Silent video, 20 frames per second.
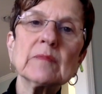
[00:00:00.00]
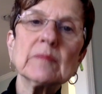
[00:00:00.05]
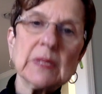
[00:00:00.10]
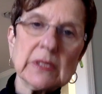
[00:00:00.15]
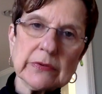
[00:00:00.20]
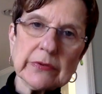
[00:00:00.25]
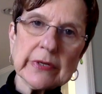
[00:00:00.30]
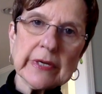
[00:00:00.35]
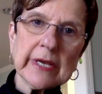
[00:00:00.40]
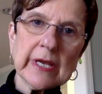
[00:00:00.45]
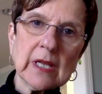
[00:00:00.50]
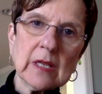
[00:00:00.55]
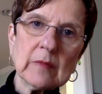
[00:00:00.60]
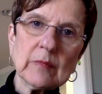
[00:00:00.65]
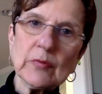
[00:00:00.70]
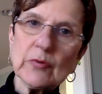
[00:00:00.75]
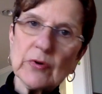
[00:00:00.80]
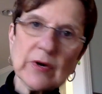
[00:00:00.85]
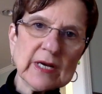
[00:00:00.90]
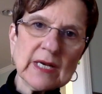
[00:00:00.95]
Peter Gelb
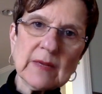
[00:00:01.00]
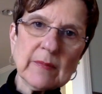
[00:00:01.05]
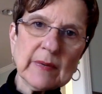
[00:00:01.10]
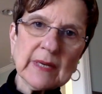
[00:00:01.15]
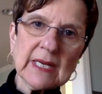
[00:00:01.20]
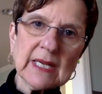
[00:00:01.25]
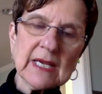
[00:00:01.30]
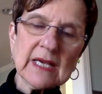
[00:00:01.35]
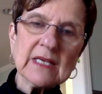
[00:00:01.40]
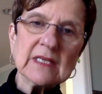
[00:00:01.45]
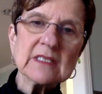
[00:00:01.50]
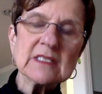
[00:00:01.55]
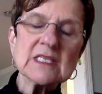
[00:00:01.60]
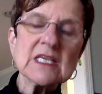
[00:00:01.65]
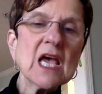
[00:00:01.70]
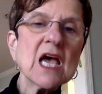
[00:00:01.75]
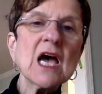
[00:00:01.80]
or anybody else,